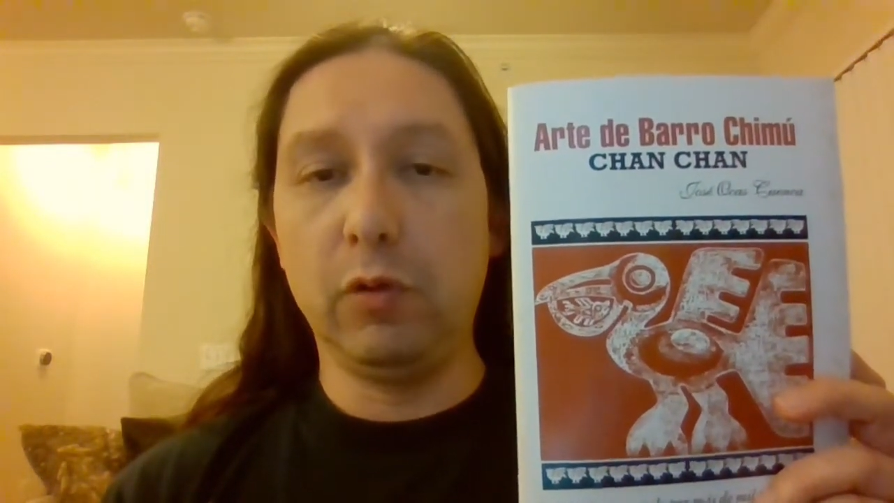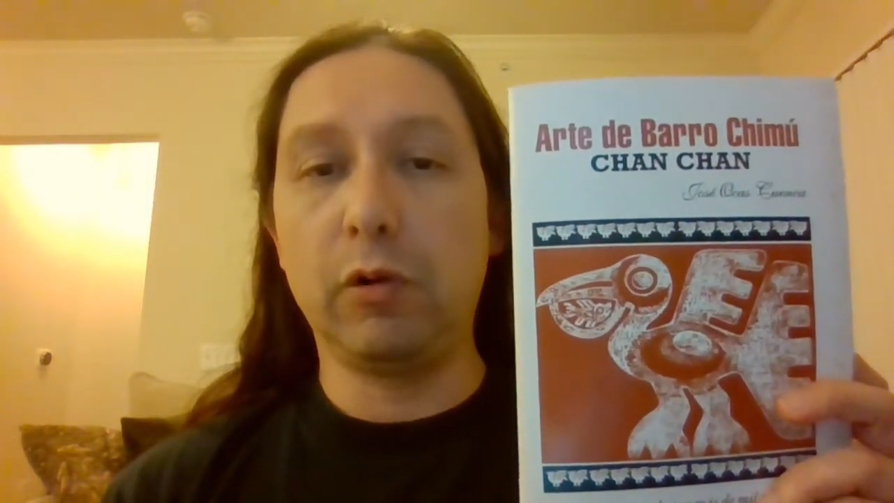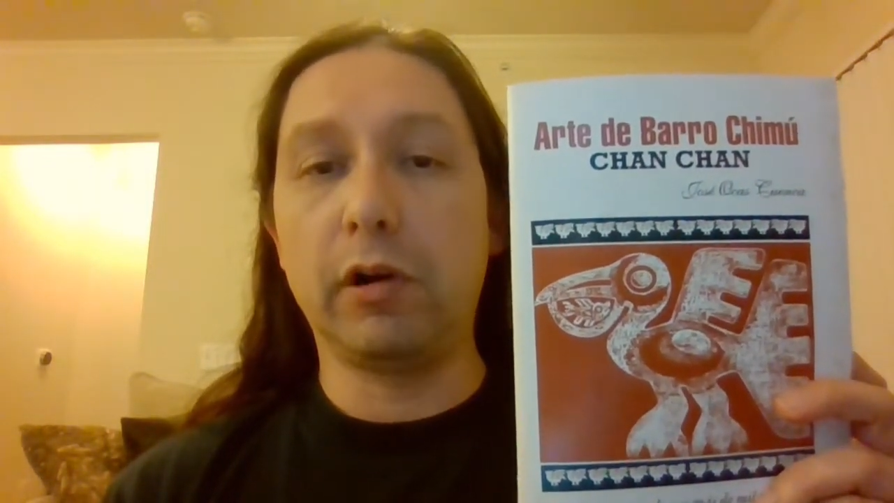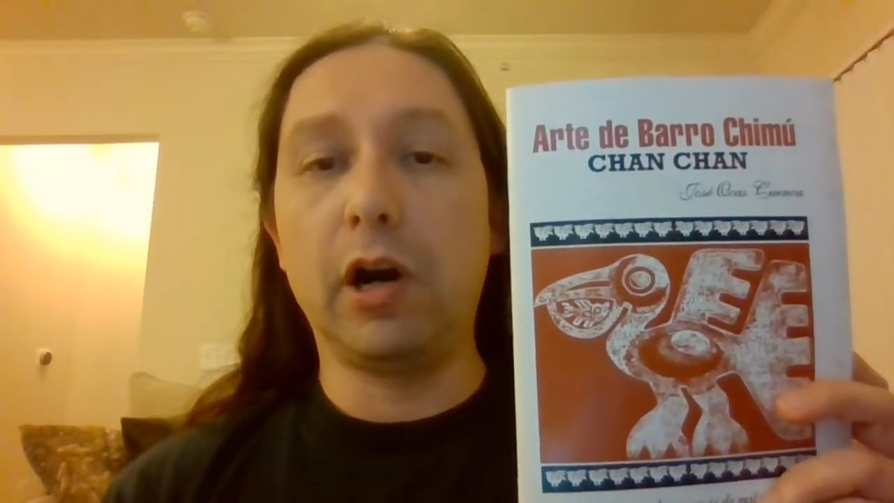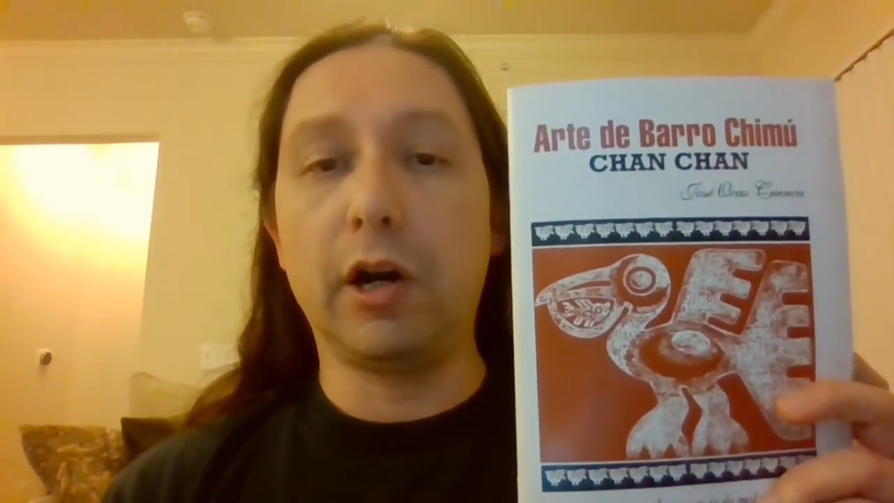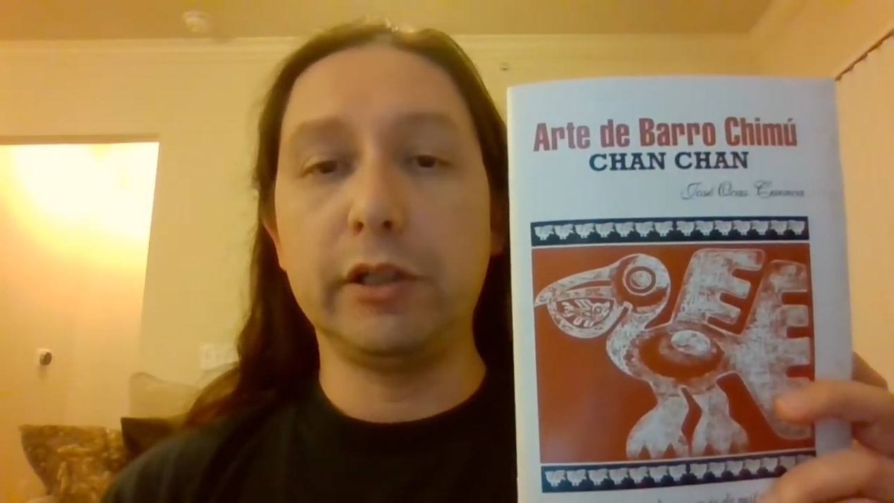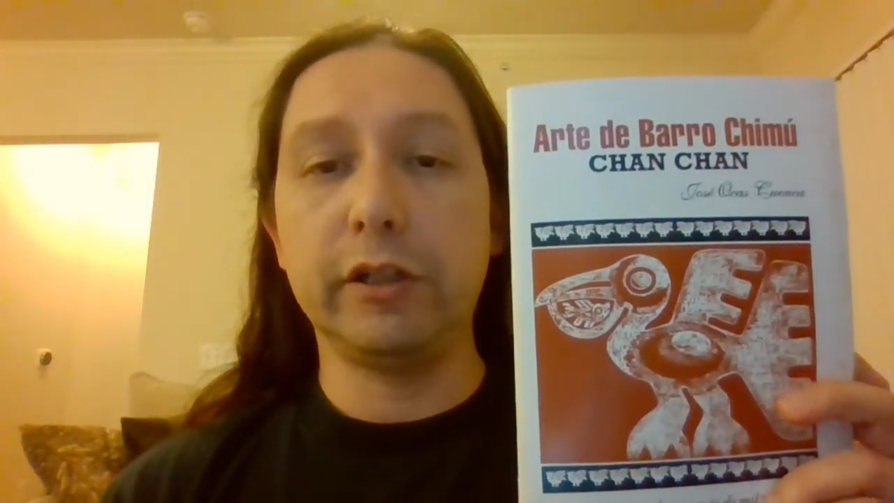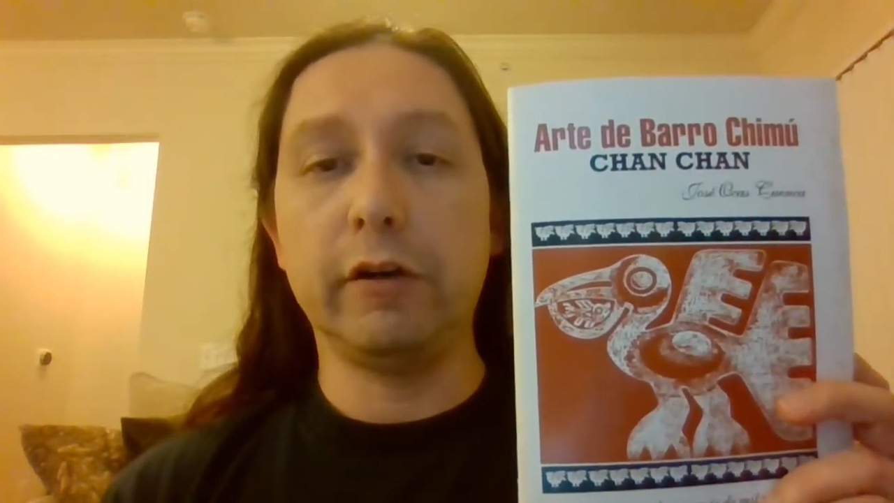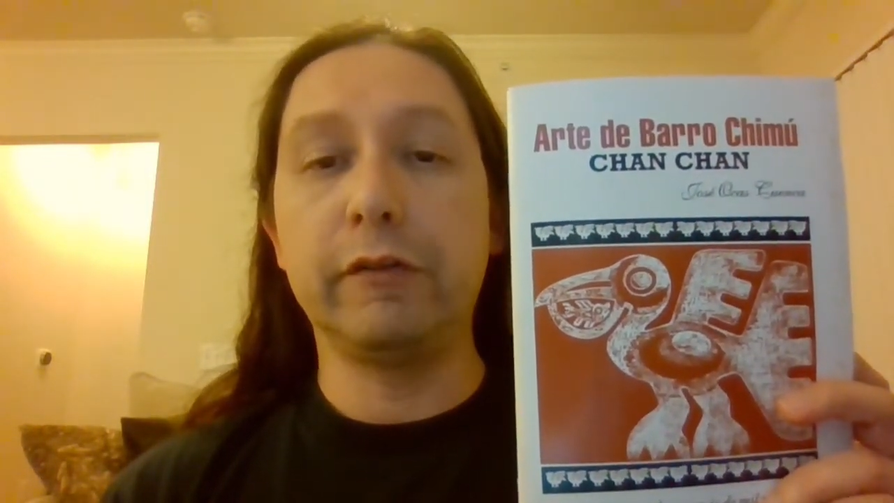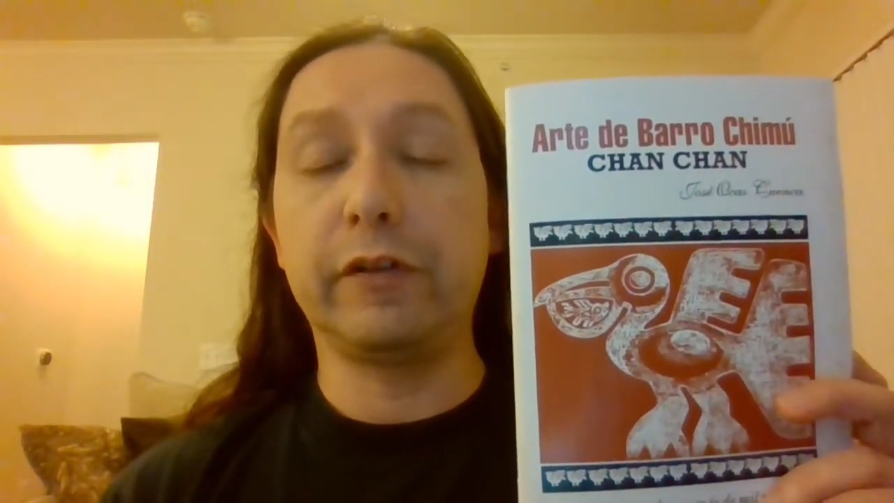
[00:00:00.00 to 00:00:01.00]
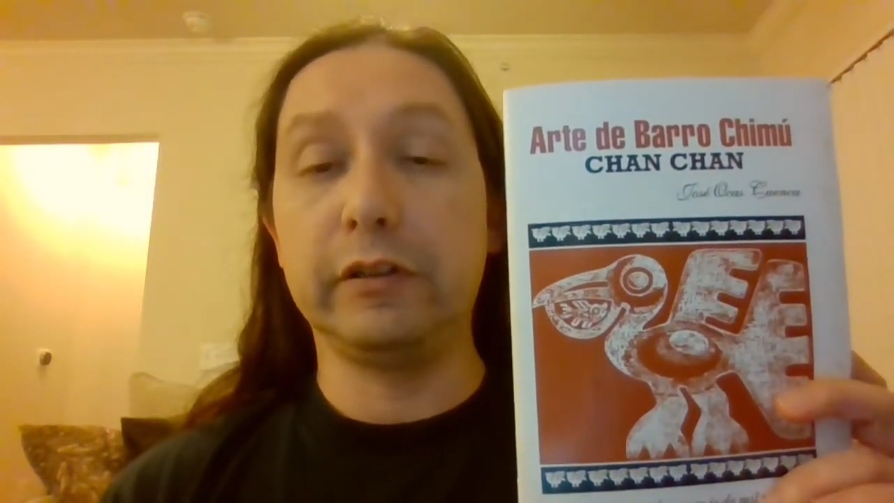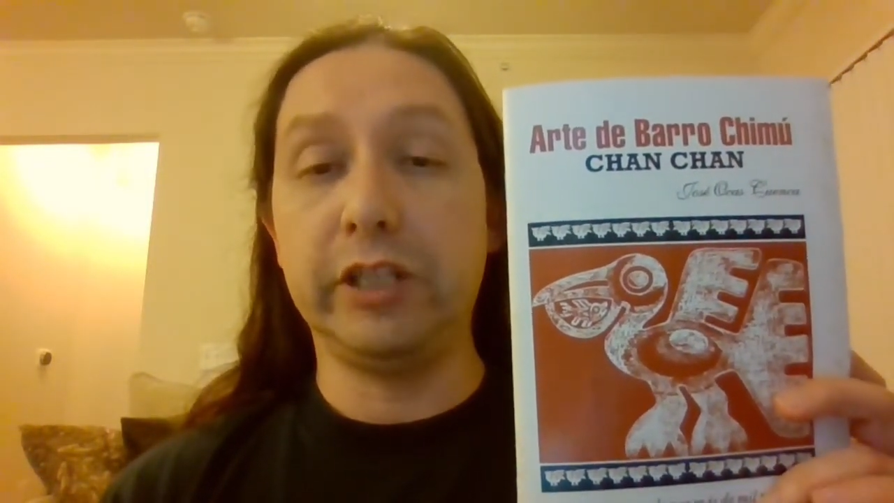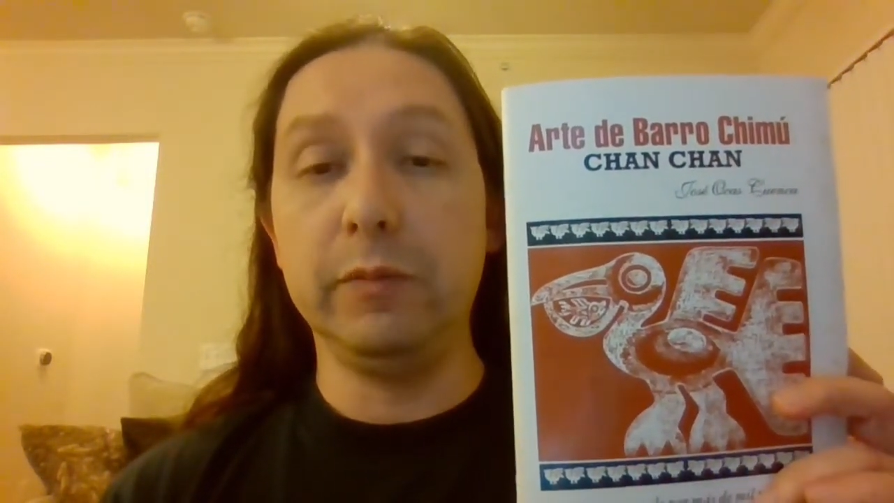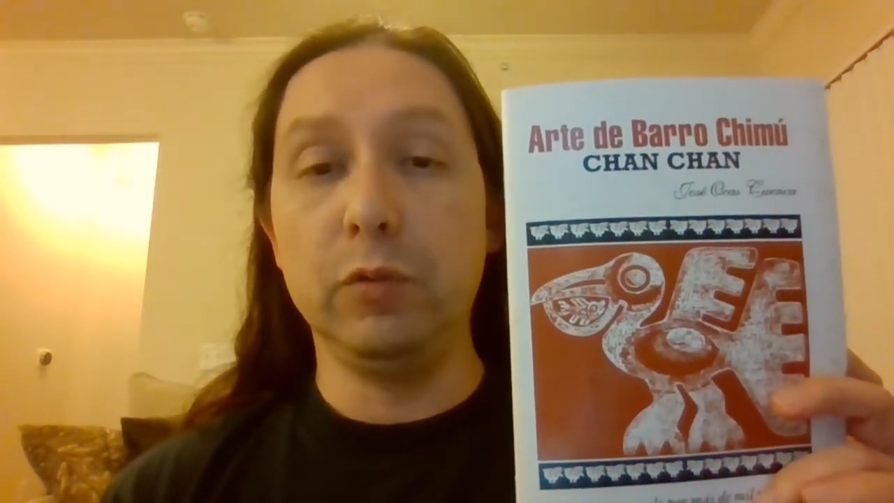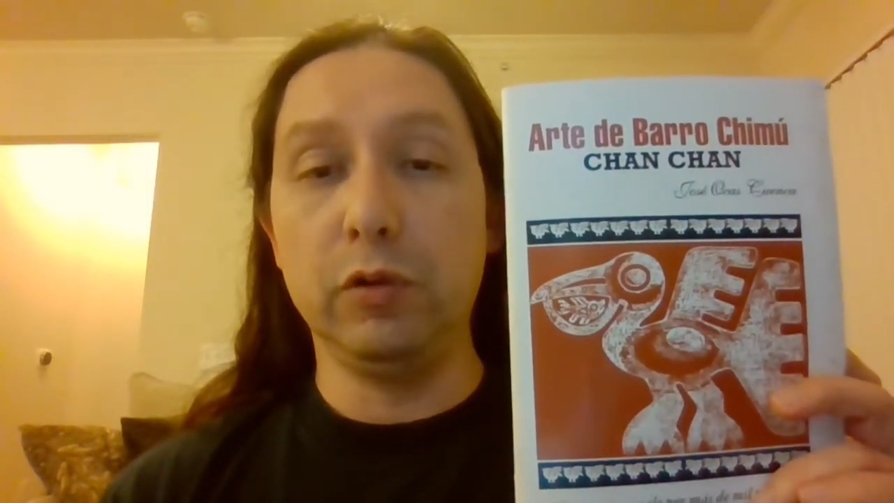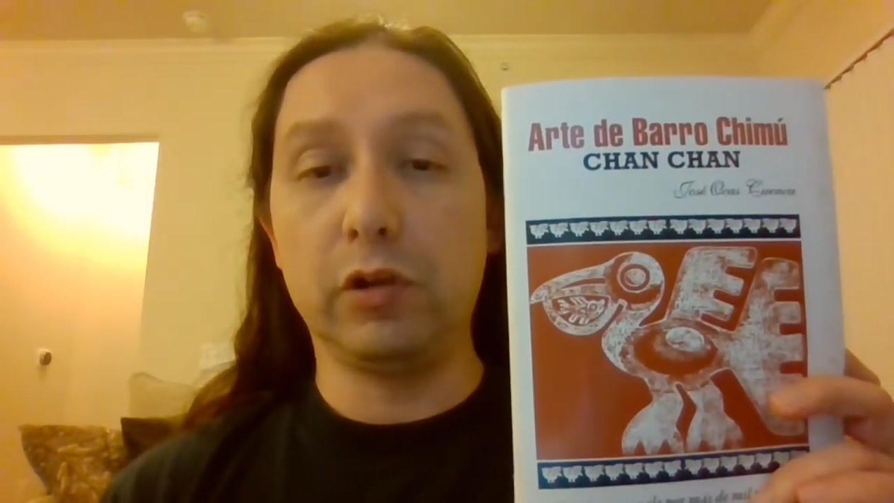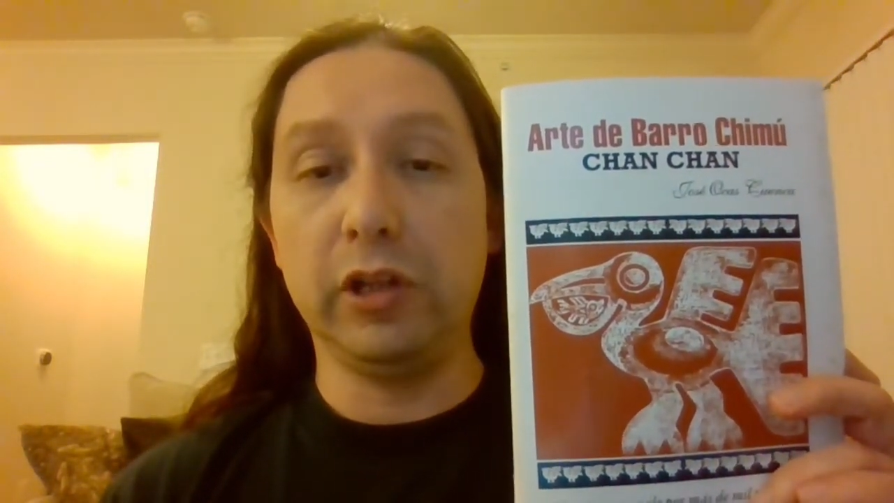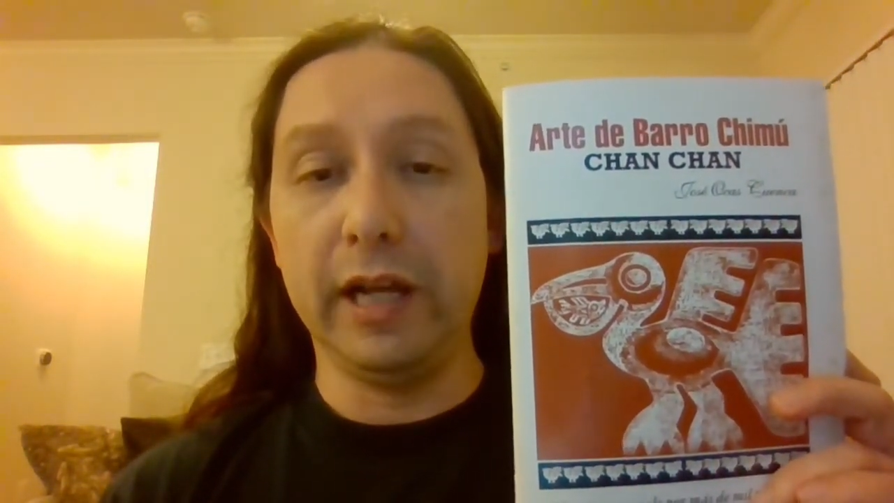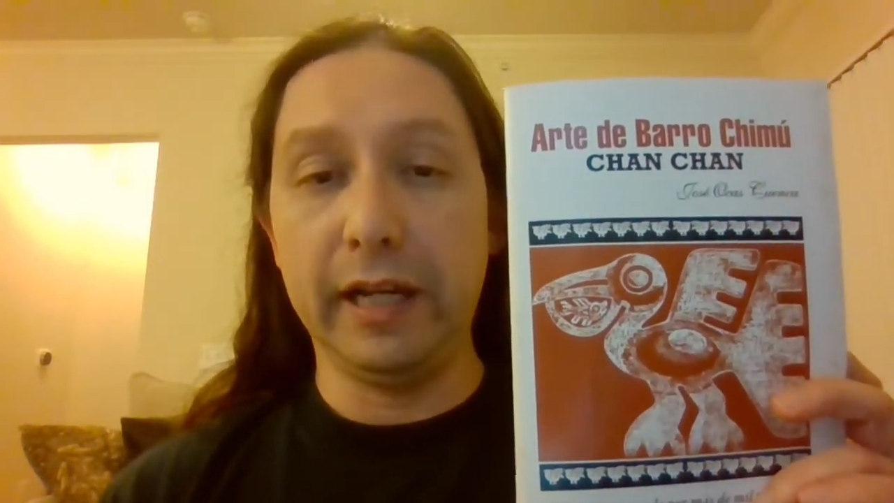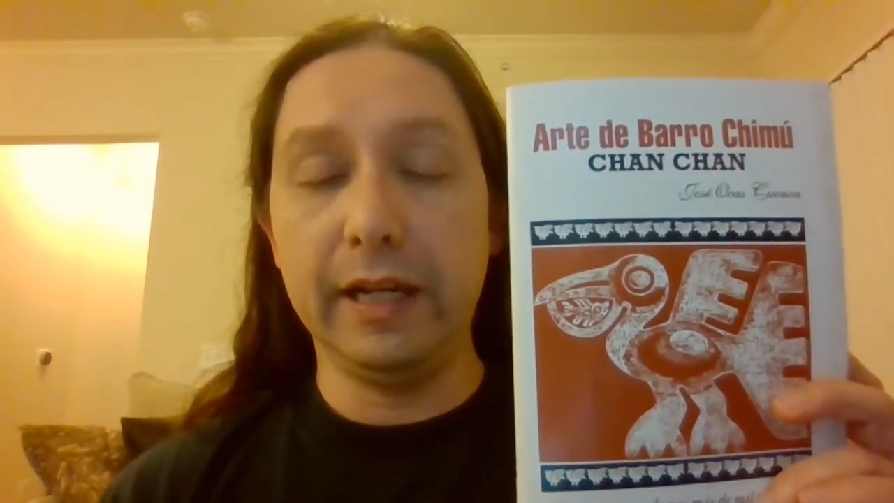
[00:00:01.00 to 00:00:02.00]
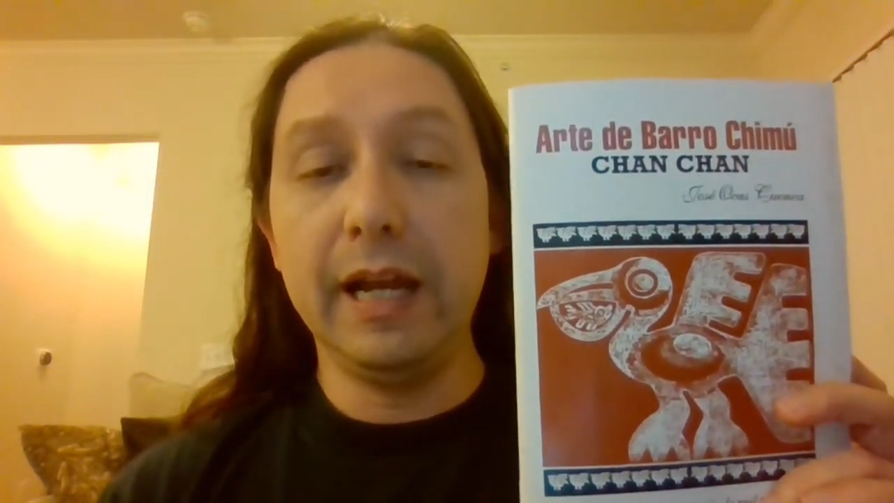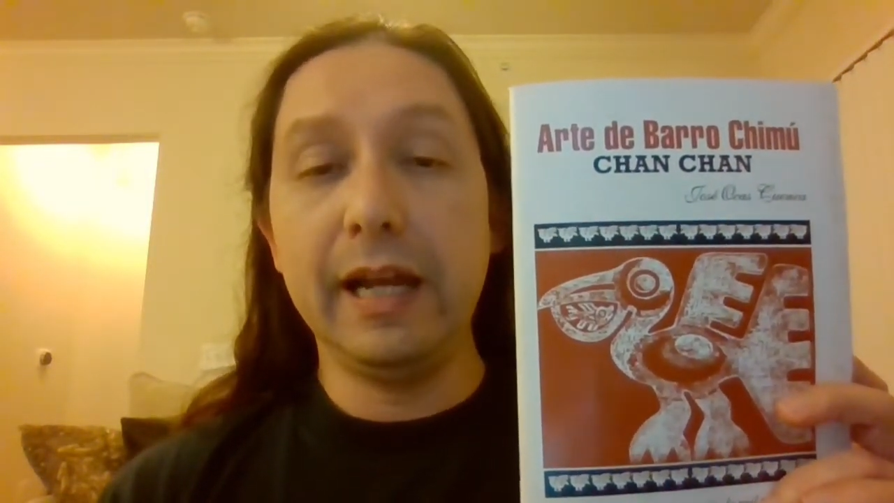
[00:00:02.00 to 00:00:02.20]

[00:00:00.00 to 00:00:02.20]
or Art of Chimú clay,